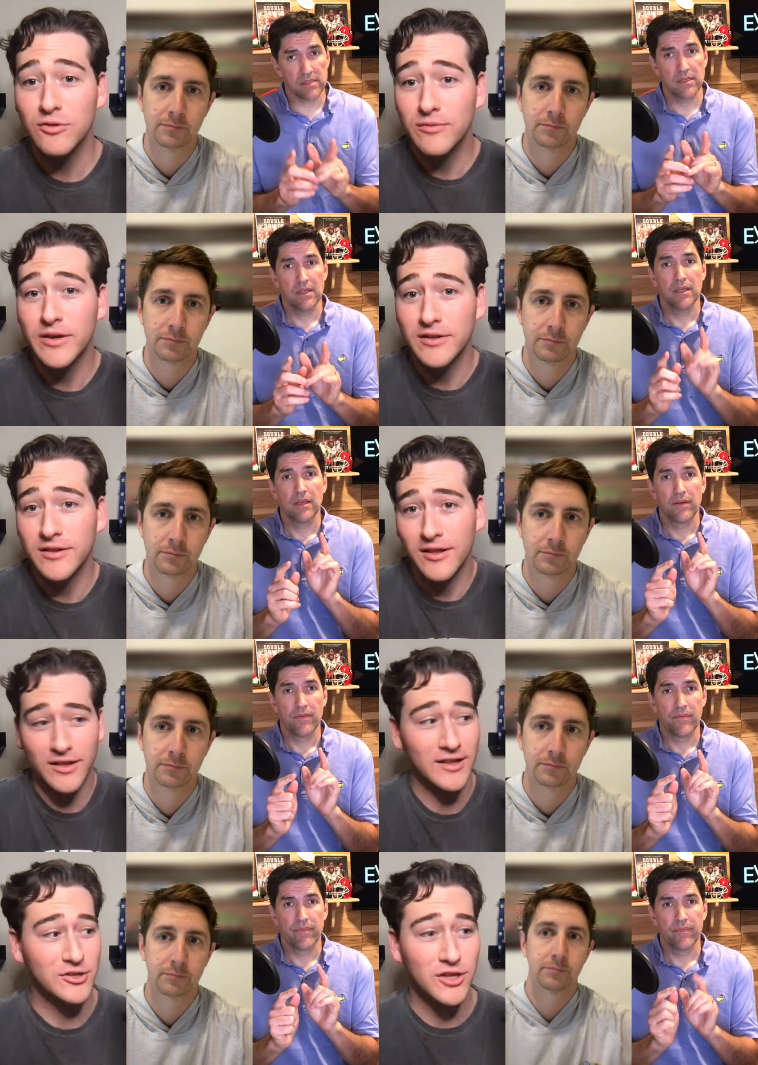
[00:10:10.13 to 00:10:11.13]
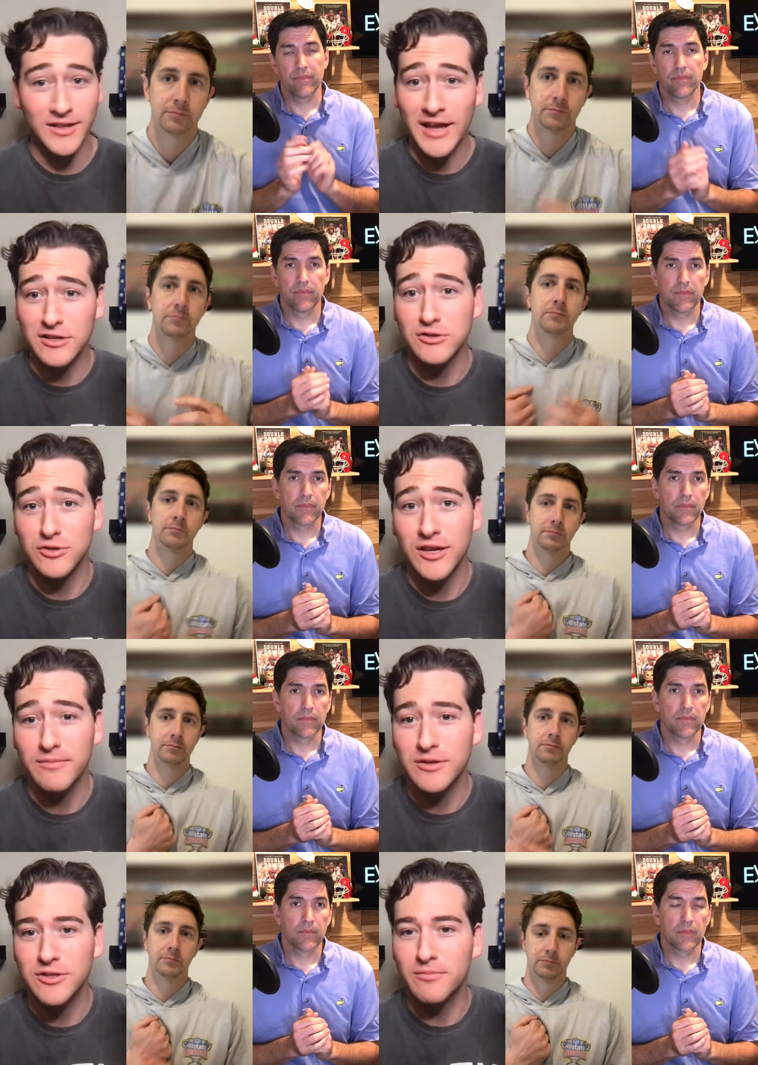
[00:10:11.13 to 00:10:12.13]
Speaker 1: It still would have been a national
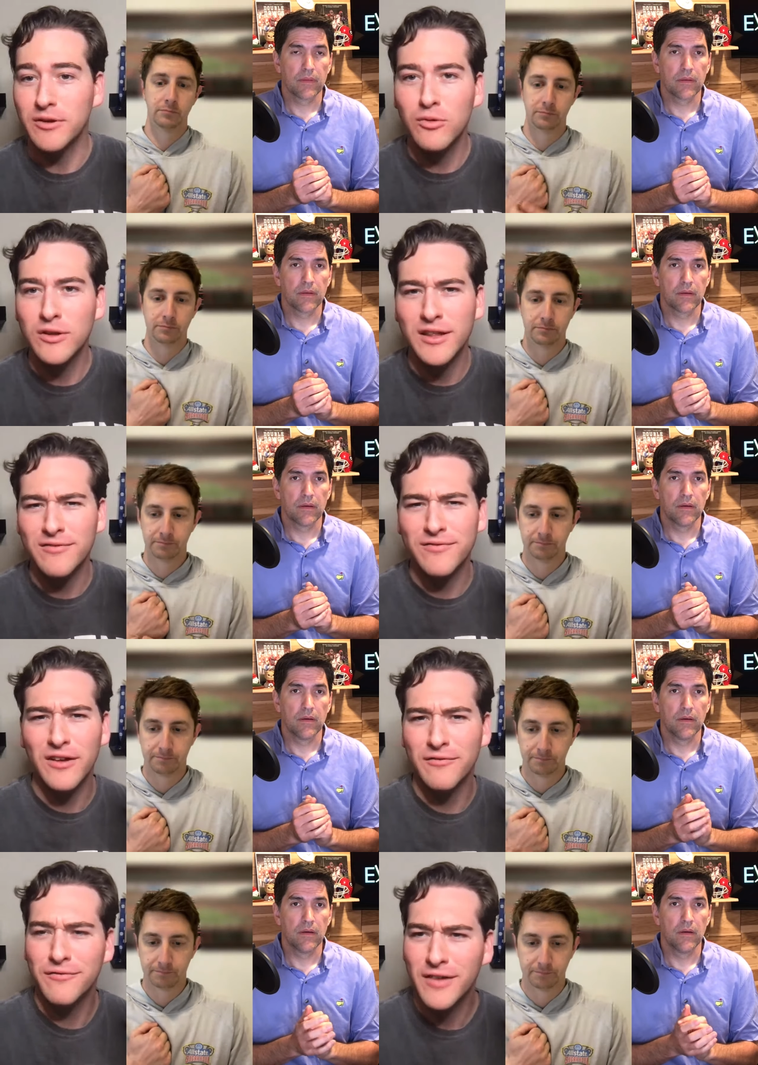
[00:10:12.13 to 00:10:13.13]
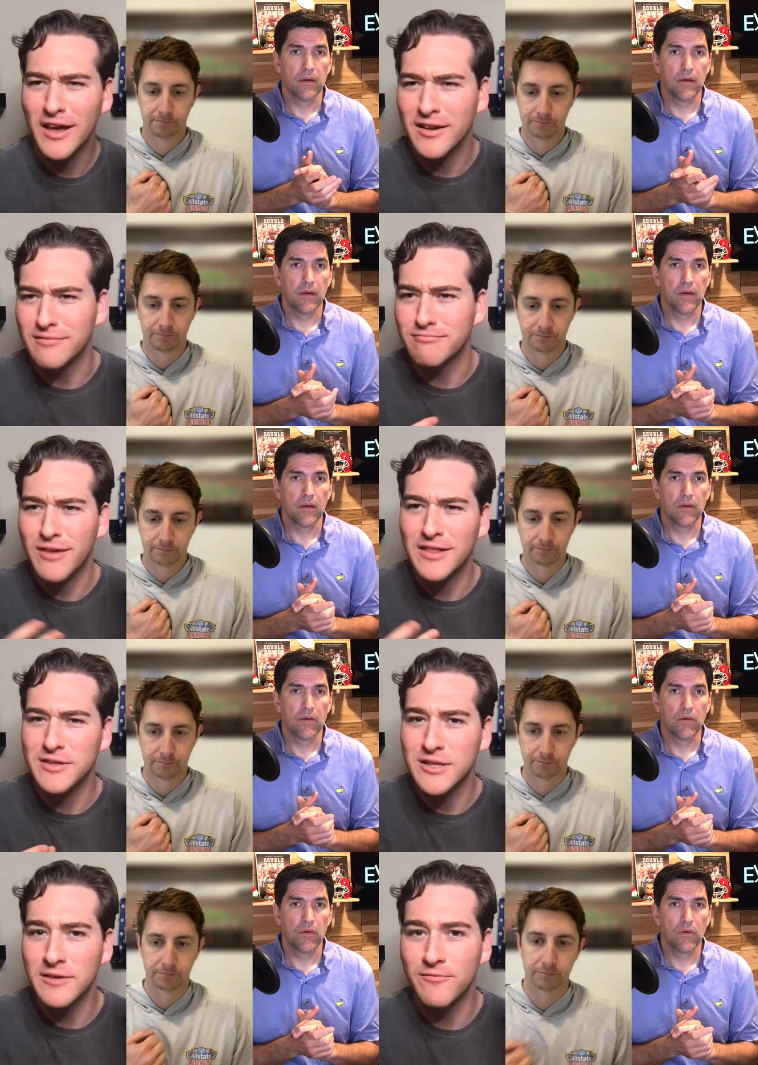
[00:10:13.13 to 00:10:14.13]
championship, but it wouldn't have kind of
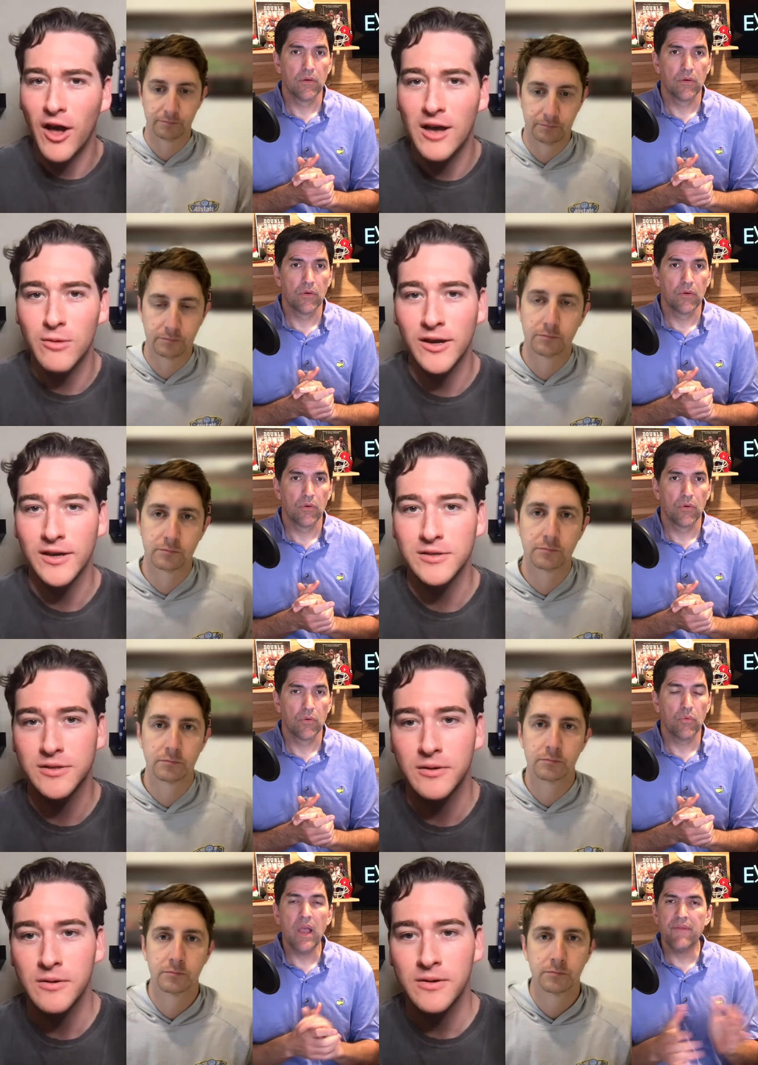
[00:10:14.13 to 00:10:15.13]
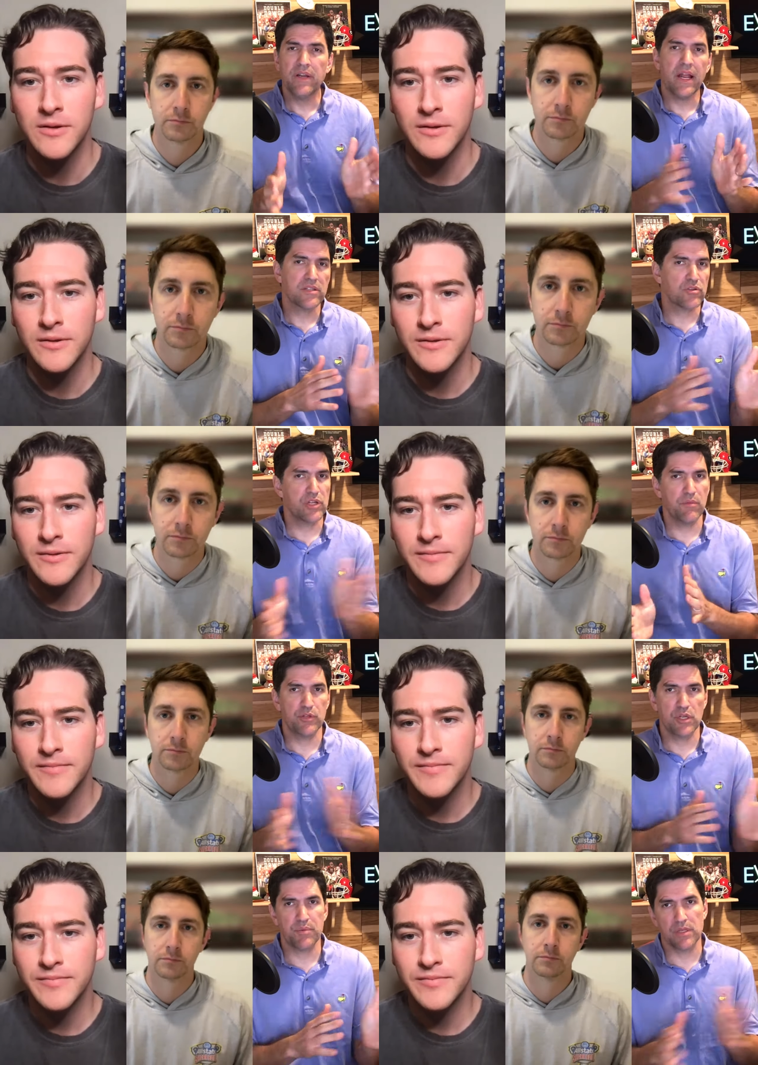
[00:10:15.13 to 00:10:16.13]
had the same vibe, I guess.
Speaker 2: Well, every national
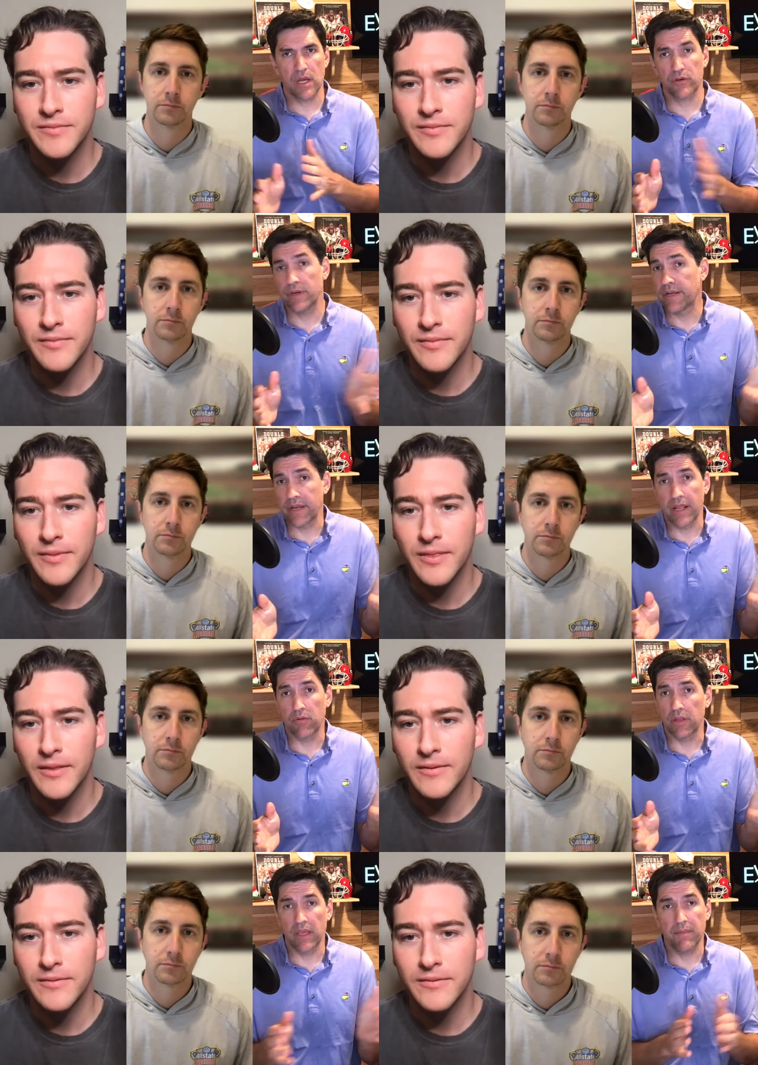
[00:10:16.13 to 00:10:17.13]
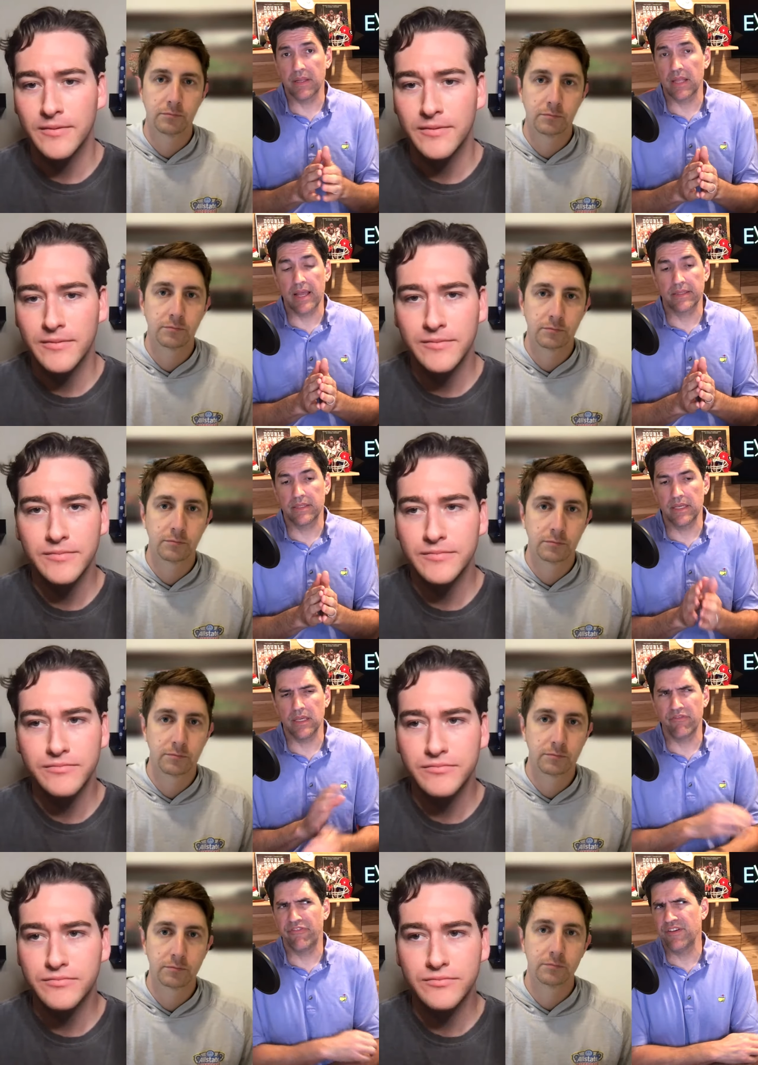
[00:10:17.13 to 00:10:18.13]
championship is not created equally. I mean, like
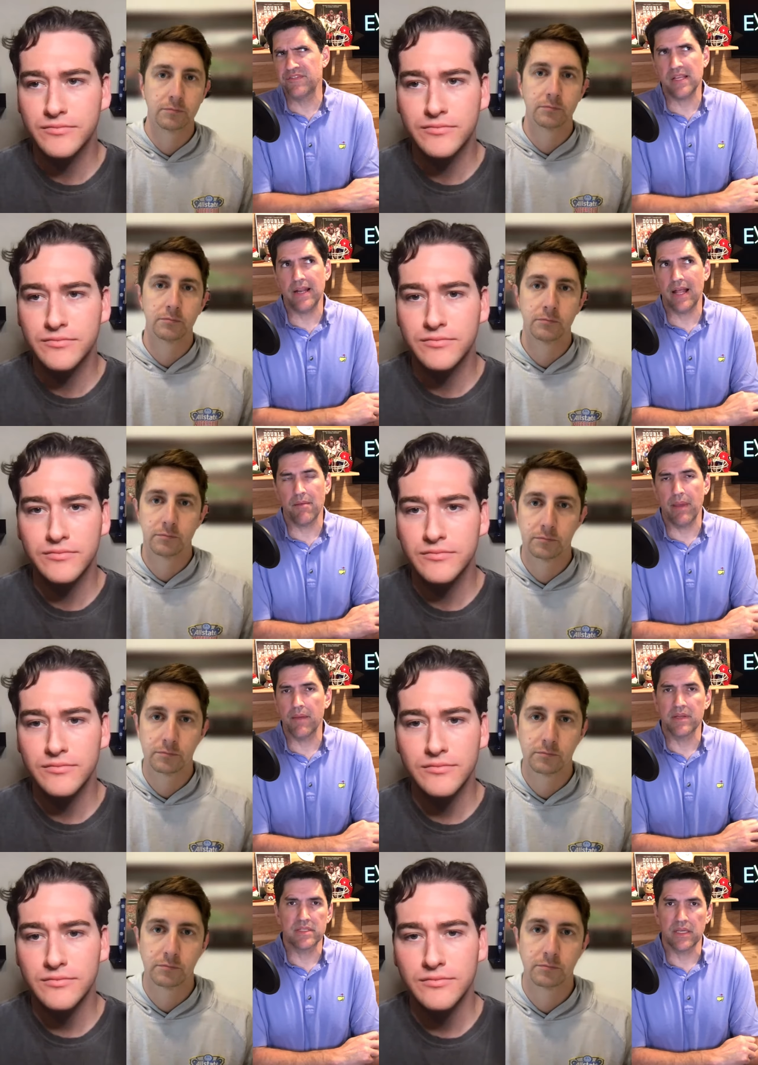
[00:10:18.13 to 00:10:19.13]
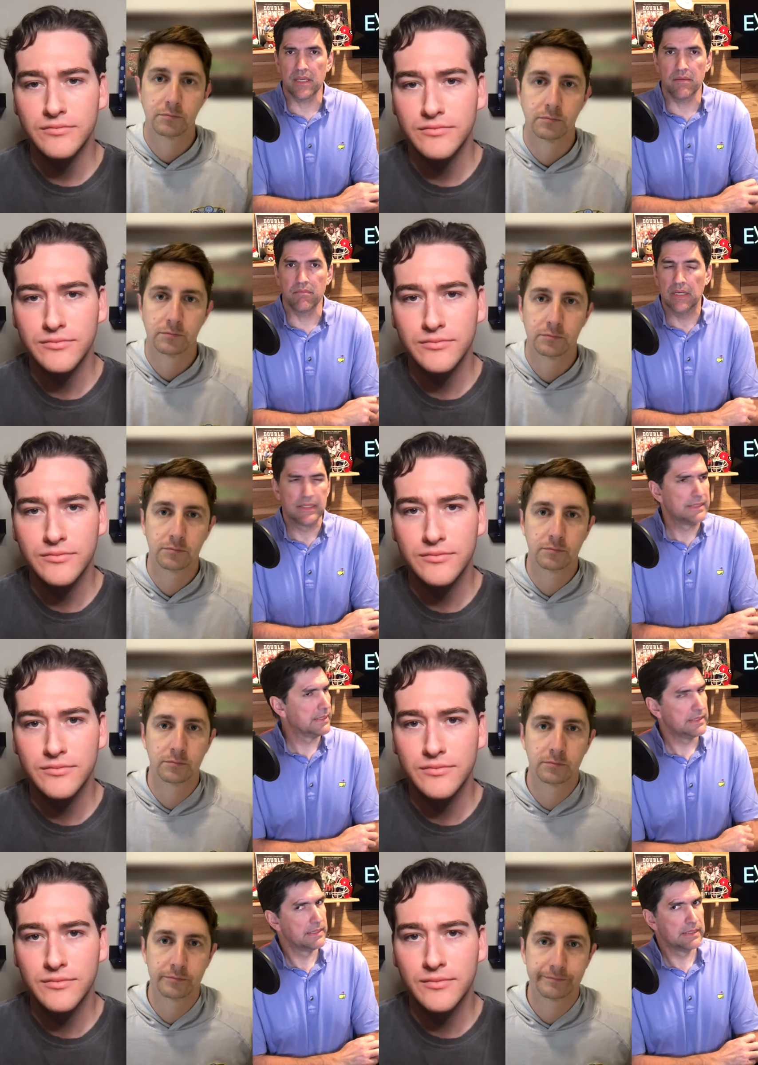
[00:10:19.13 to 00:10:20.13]
the 15 Alabama team,
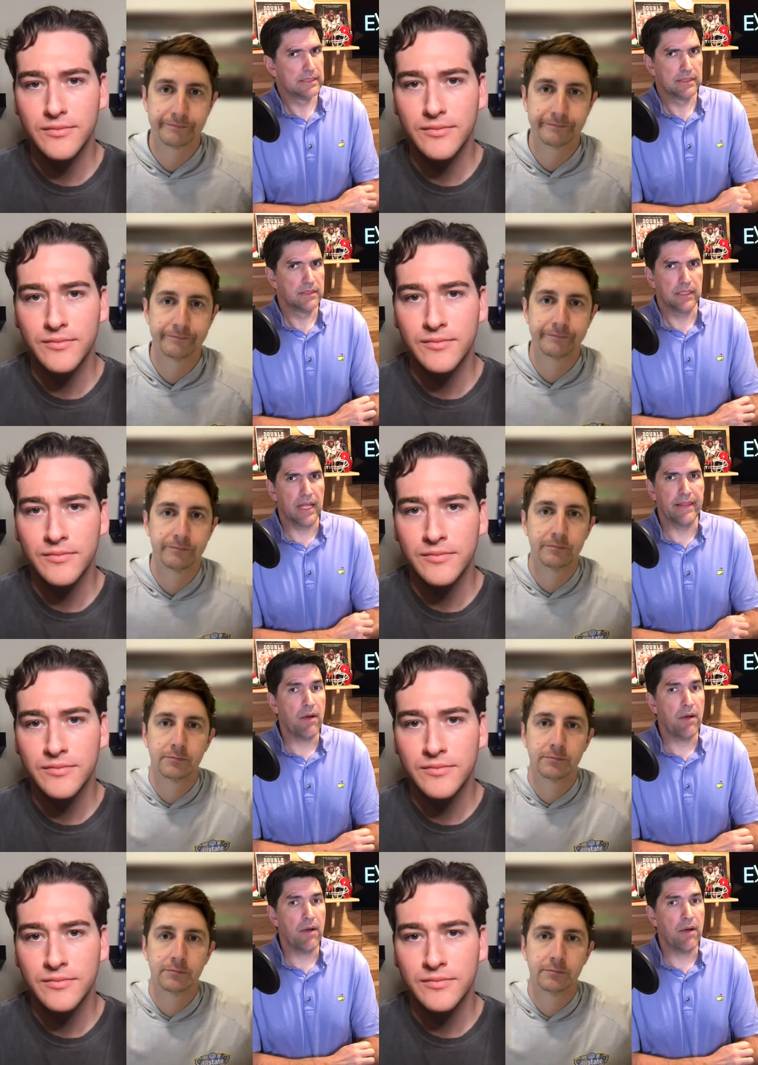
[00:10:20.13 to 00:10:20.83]
like